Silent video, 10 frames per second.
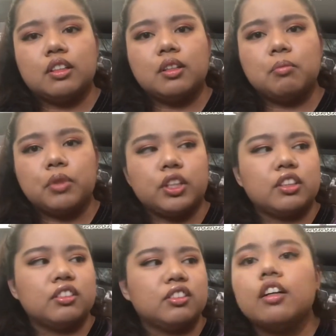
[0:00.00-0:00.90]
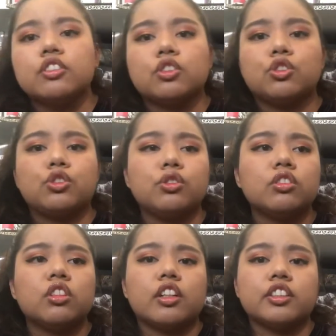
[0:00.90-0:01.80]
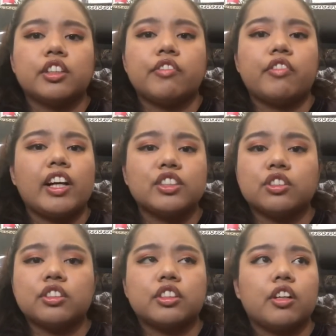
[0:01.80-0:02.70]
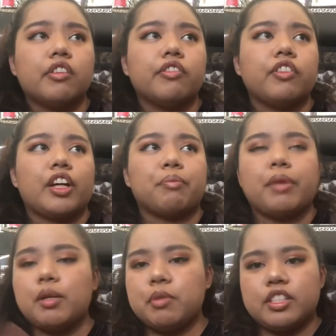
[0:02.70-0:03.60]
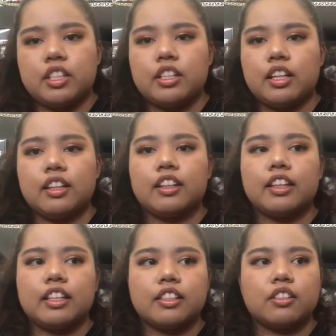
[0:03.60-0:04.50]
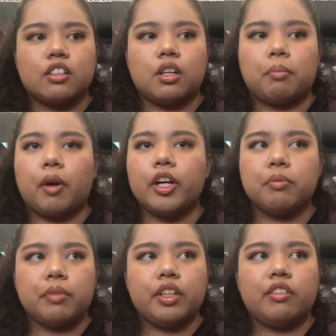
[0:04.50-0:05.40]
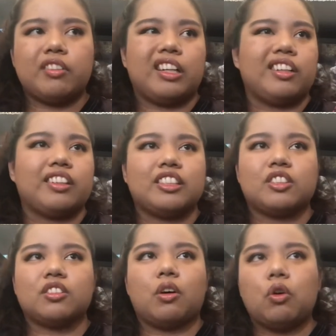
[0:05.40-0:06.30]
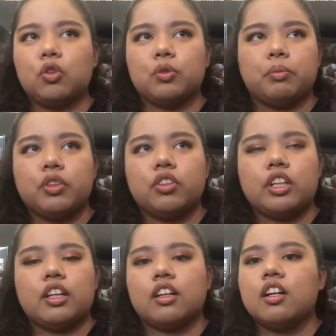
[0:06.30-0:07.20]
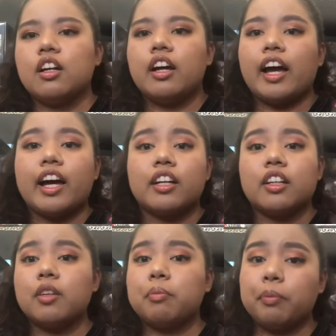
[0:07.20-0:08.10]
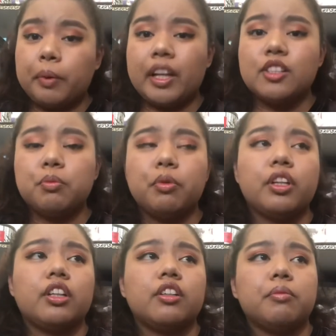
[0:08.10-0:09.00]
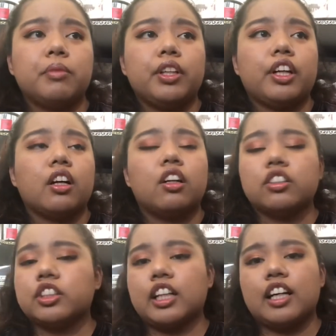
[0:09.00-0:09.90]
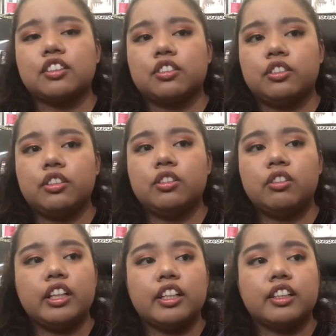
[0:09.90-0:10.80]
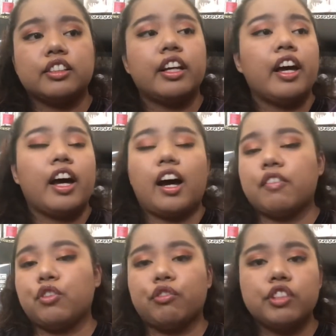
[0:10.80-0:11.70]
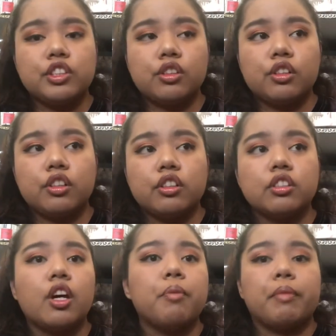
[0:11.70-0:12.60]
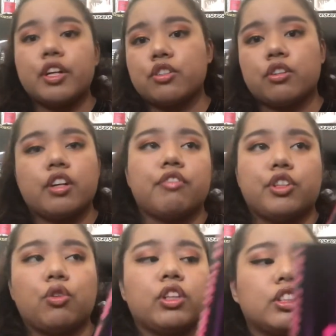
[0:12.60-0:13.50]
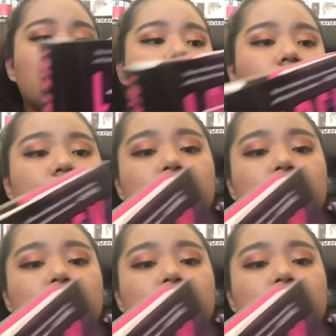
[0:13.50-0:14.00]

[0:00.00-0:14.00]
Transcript: book. So Jules Larson finds herself like babysitting this apartment on this old building, and it pays pretty good money. All she has to do is have no visitors, make sure every door is locked,